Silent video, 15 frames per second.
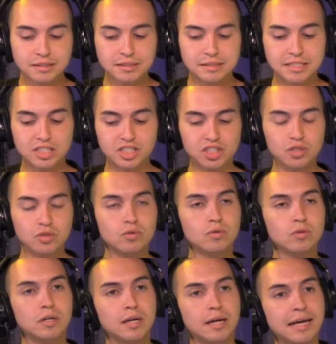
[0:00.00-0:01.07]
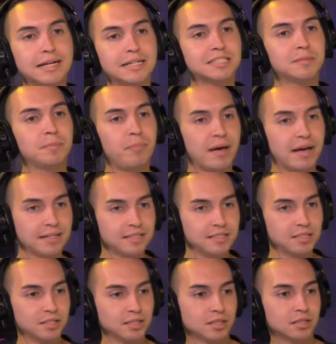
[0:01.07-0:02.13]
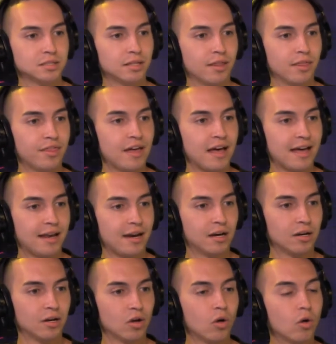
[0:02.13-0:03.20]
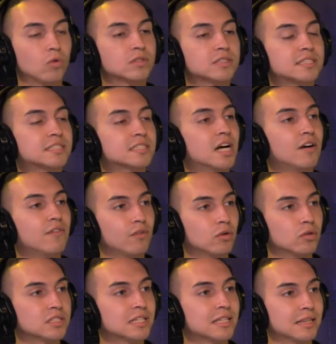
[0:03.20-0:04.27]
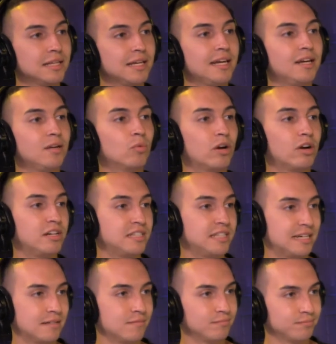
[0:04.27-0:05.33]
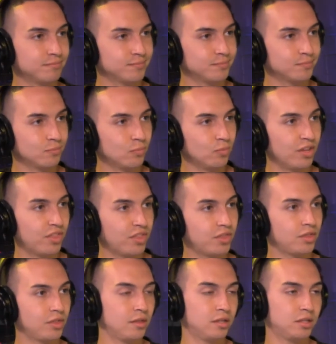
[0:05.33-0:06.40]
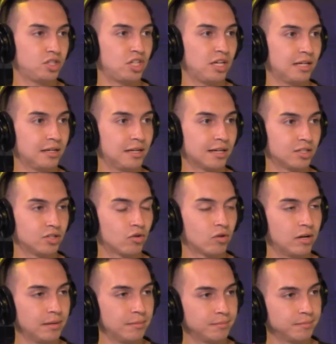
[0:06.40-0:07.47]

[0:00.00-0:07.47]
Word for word: Did you expect that whole scuffle to lead where it did with Jake, Nick, and Troy?